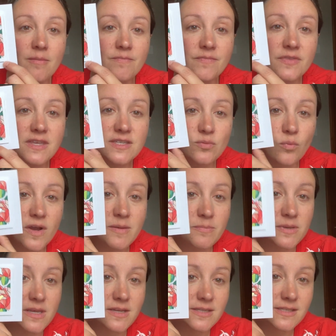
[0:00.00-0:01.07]
this white
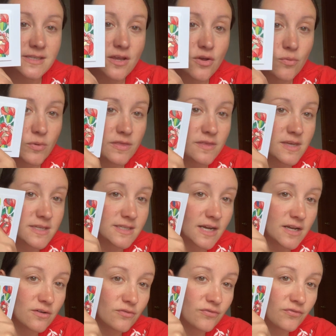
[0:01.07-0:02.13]
piece with these
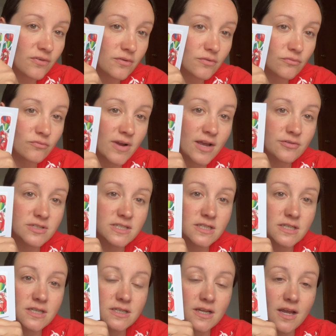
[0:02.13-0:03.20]
kind of
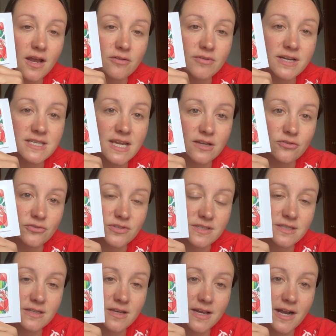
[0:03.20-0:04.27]
rounded
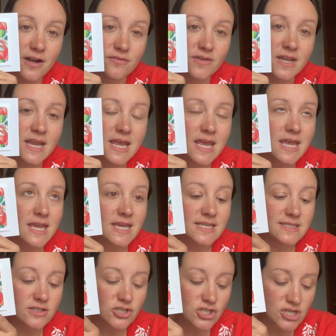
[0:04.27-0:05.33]
rectangles cut out of it,
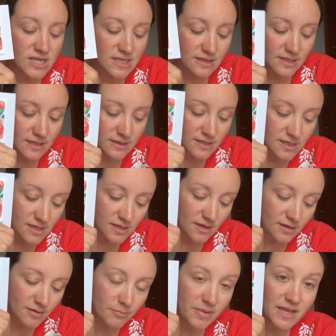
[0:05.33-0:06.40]
is the sheet that the
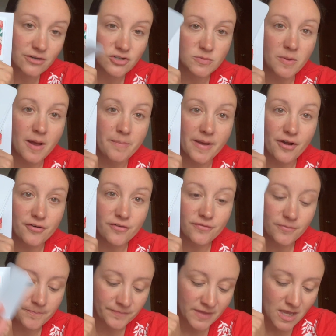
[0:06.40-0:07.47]
banners pop out
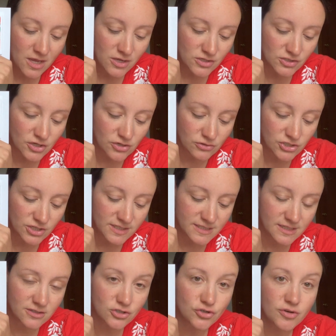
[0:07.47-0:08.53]
of. So you
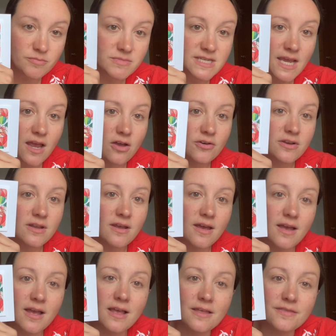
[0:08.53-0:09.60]
just trim down
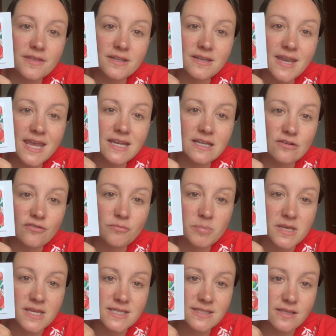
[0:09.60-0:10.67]
the negative
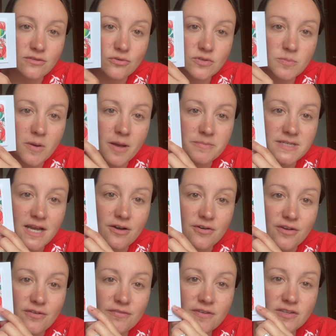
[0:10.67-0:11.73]
piece that those popped out
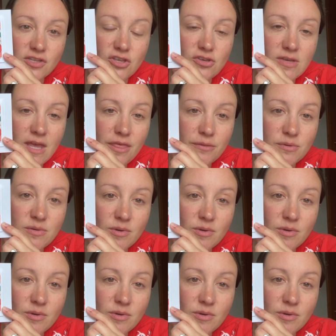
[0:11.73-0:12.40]
of so that you get 3